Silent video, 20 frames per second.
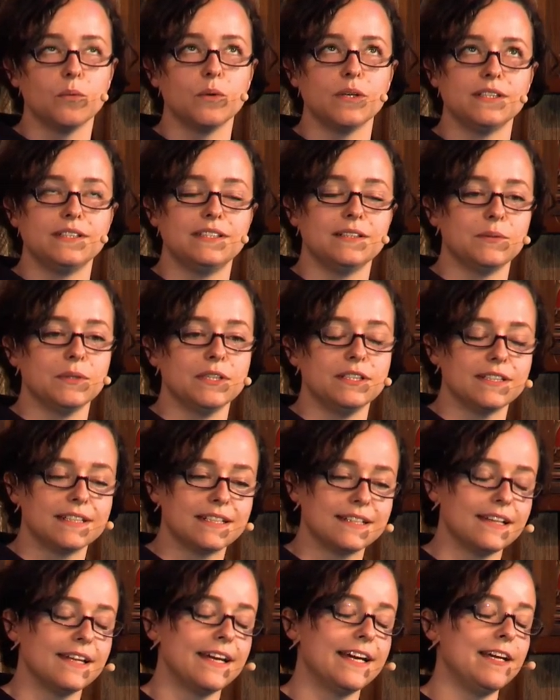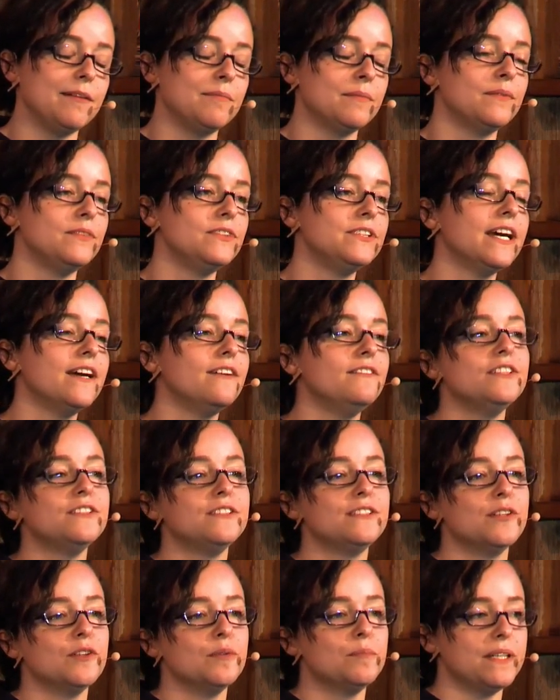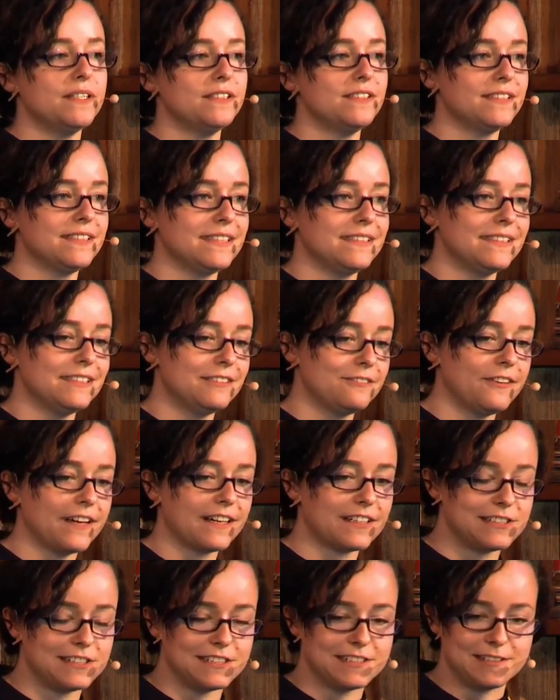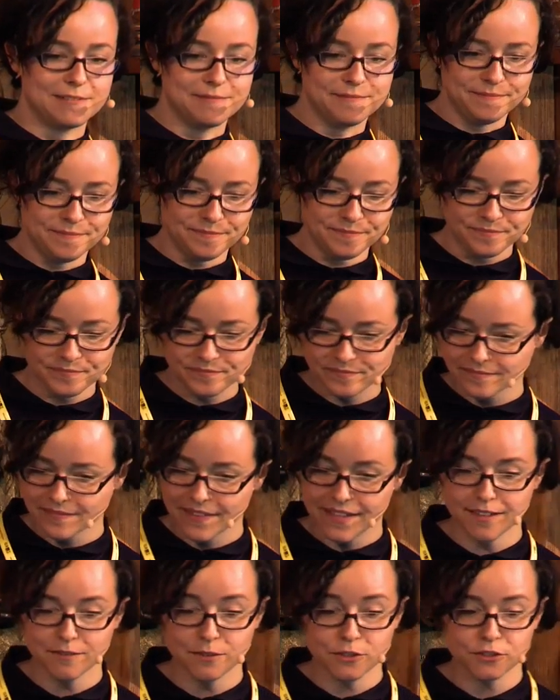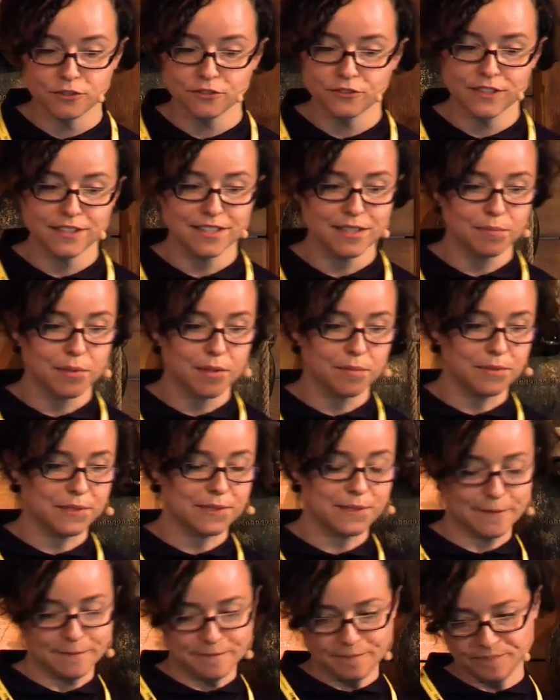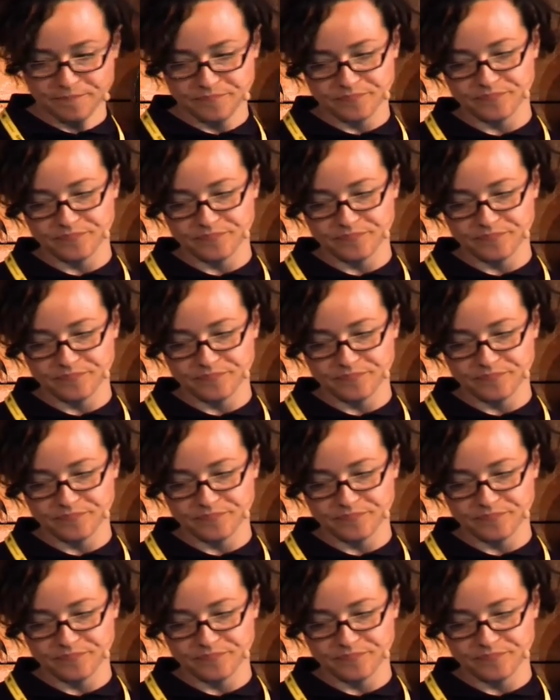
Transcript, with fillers: with a claim, there is no better satisfaction. It was really popular.